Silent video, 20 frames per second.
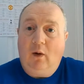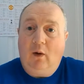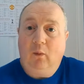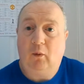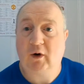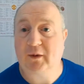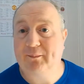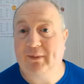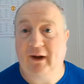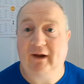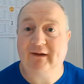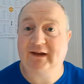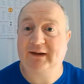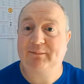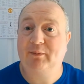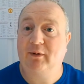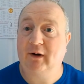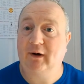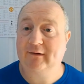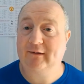where the penalty
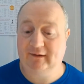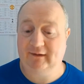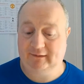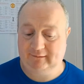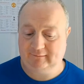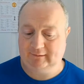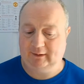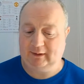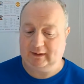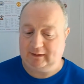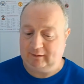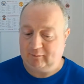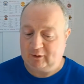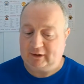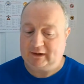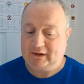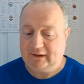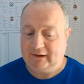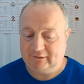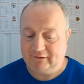box is where
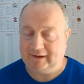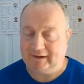he is,